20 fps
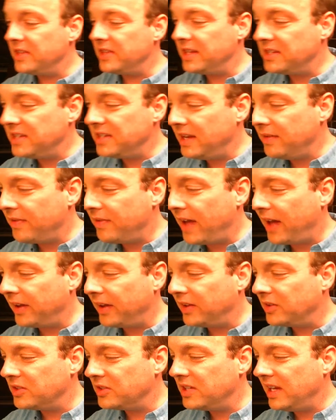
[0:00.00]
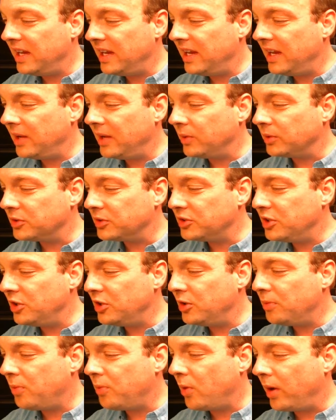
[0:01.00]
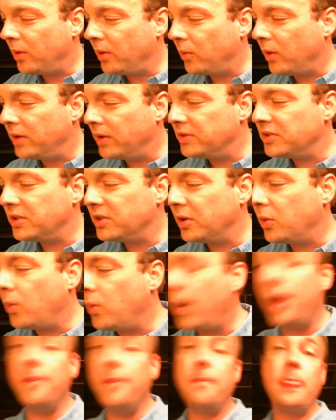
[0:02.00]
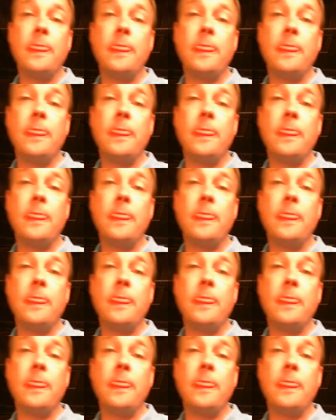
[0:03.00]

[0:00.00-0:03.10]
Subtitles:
the t-value. T equals 2.101.